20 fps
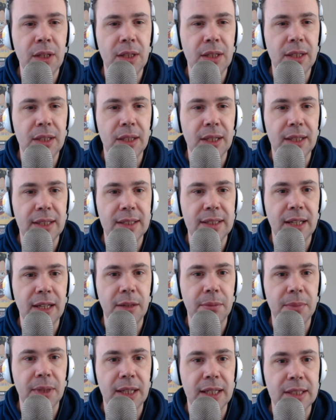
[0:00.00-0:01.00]
Did I
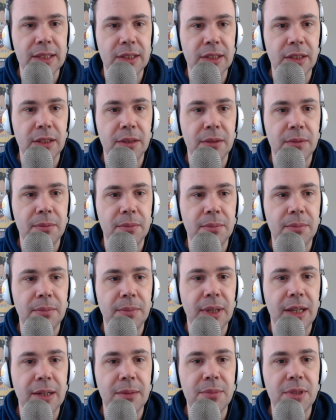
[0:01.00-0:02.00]
scan past her?
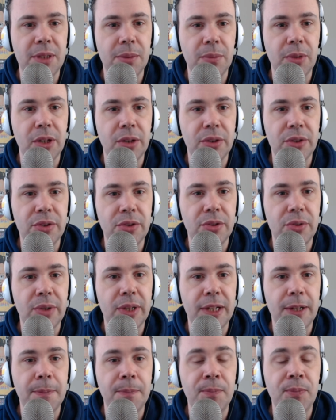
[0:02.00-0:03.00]
Perhaps I'm going too
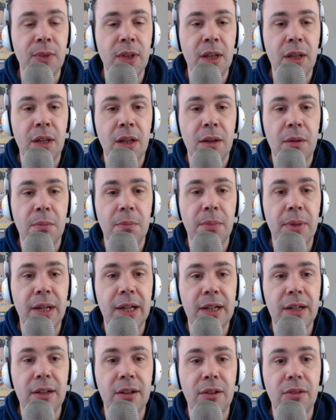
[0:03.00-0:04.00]
quick.
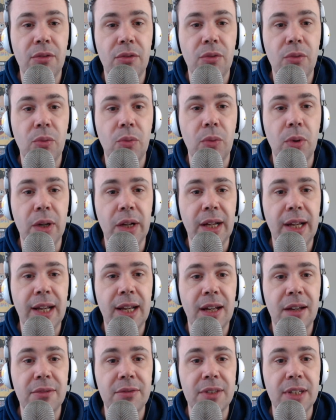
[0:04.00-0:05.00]
But what I
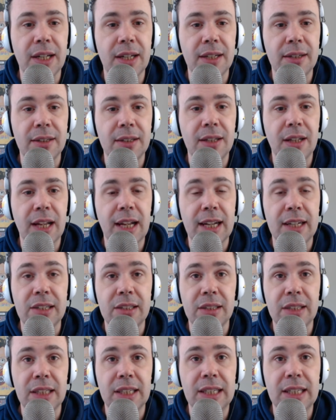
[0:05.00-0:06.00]
have done
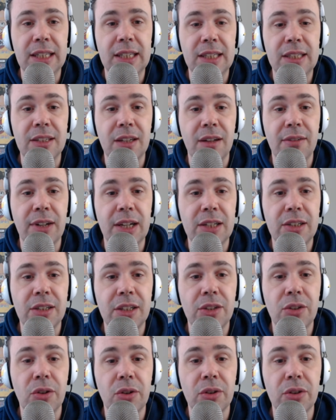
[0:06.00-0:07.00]
actually is I've actually
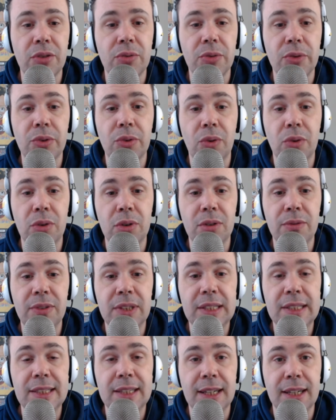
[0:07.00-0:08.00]
gone through all of
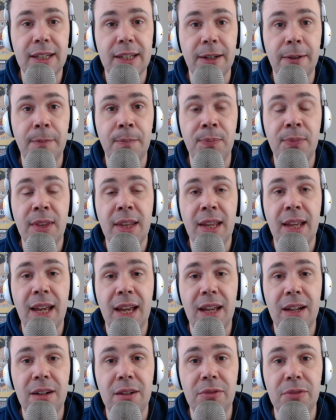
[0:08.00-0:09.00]
this data
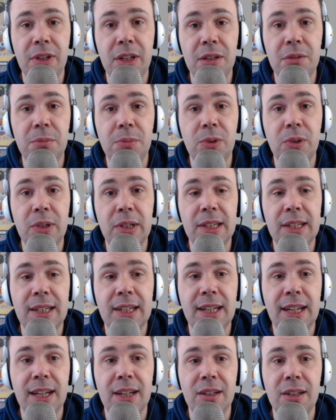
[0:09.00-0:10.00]
and I've input it.
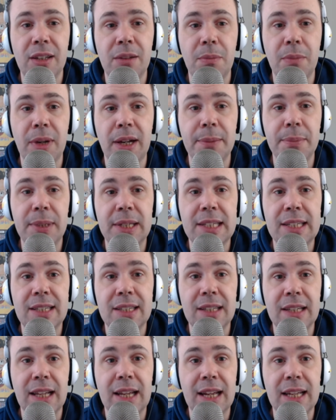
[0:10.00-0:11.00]
Now, it might be
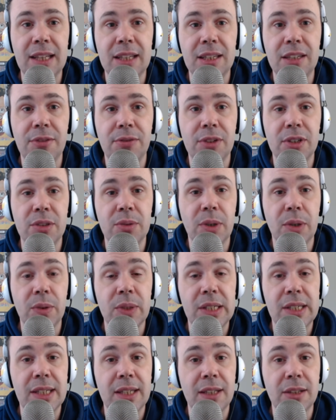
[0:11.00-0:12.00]
slightly different to what we're
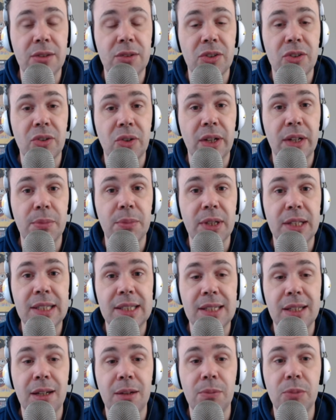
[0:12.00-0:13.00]
seeing on screen
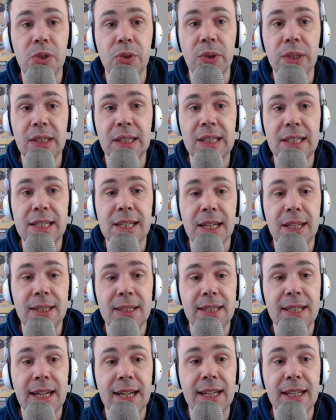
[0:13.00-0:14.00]
because I'm doing this a
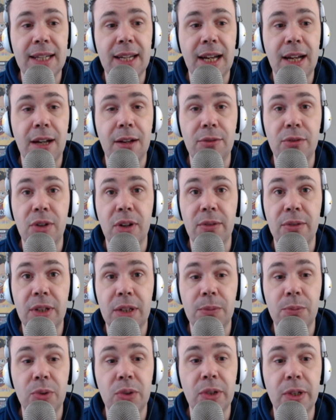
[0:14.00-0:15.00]
day after I've
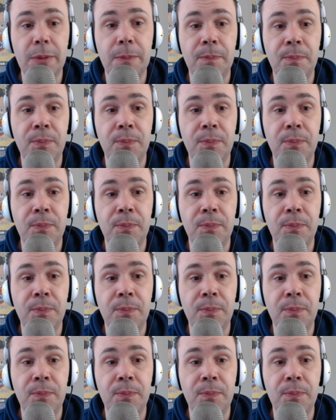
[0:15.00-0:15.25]
input it.